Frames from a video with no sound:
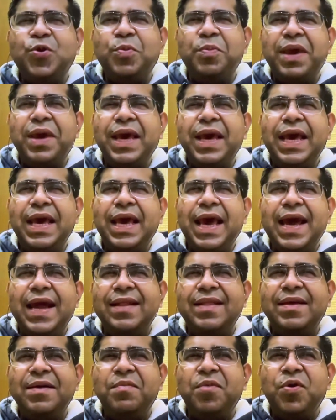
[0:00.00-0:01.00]
To me,
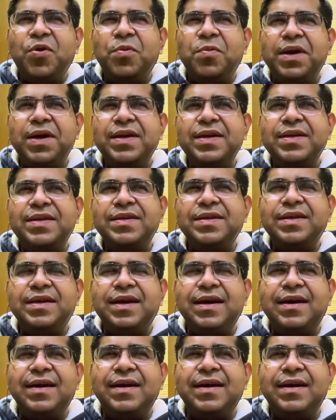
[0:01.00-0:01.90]
at the moment,